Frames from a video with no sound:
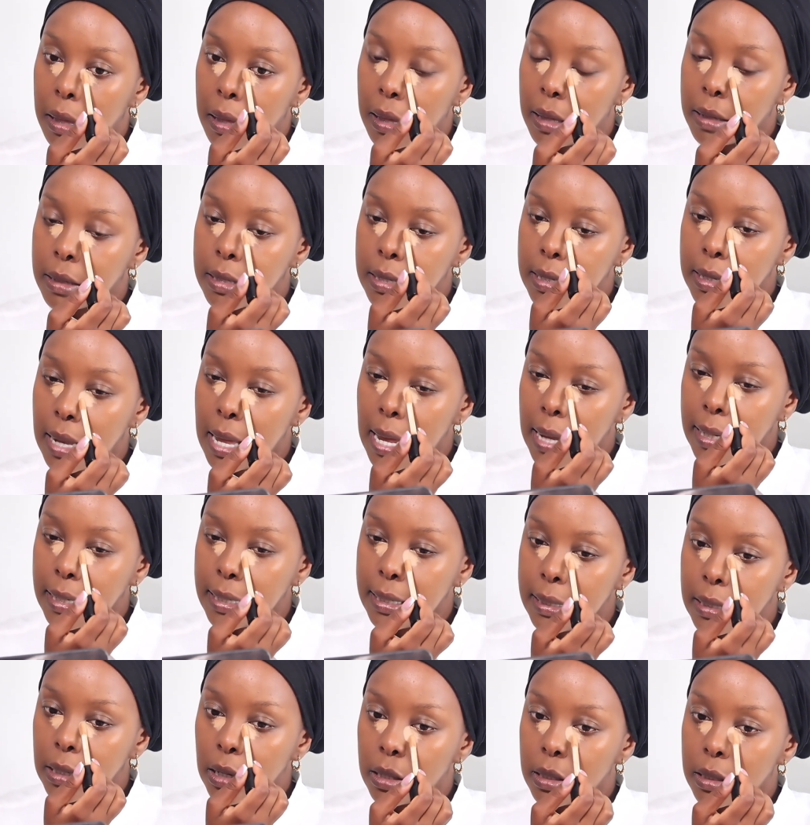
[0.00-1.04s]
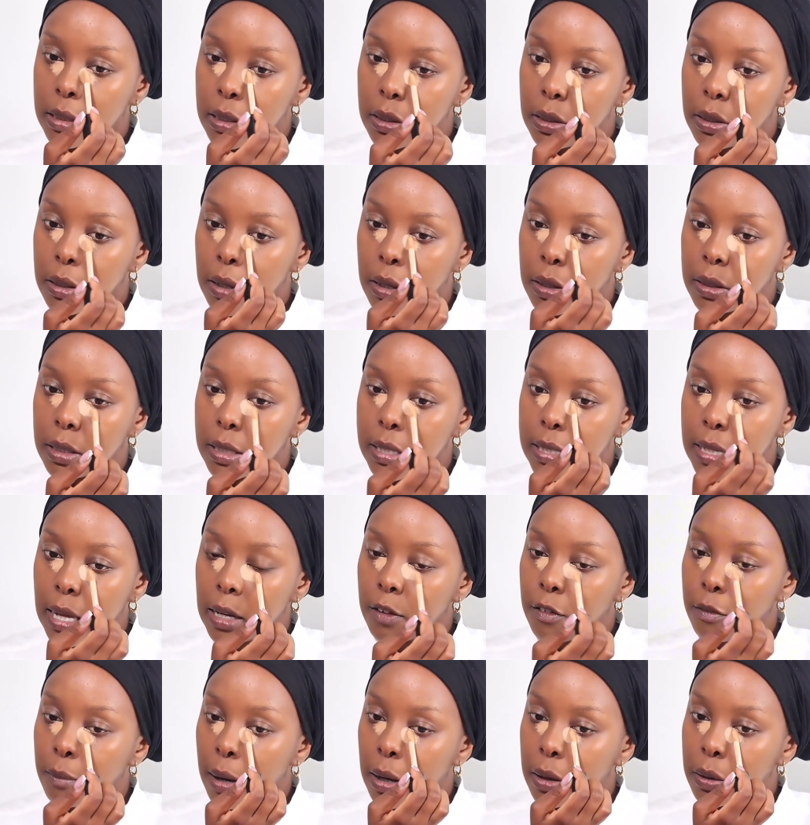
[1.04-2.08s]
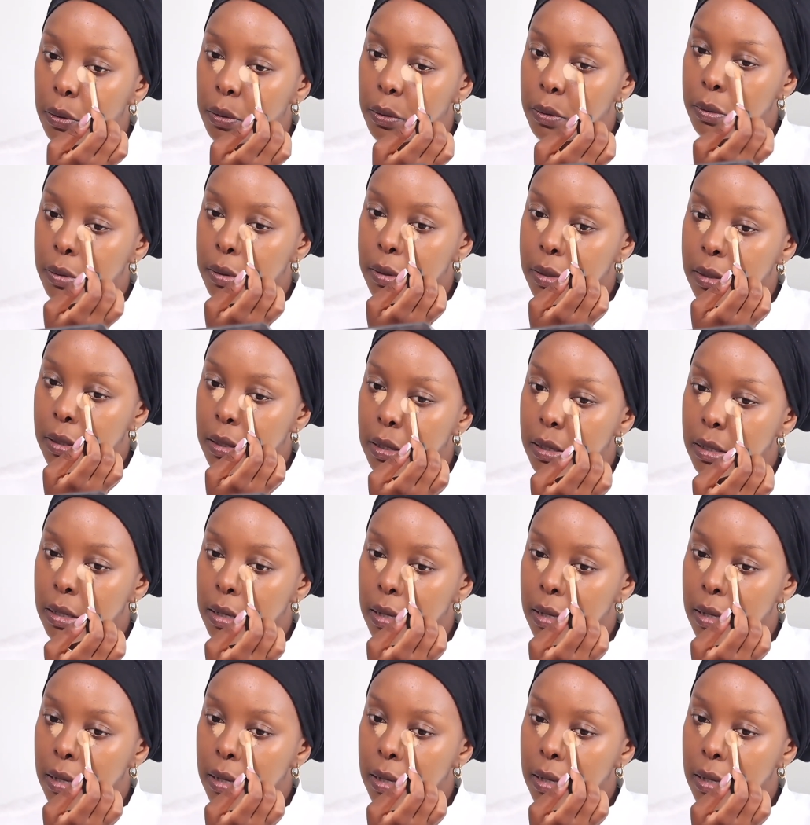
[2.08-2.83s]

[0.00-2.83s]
and slightly on the side of my nose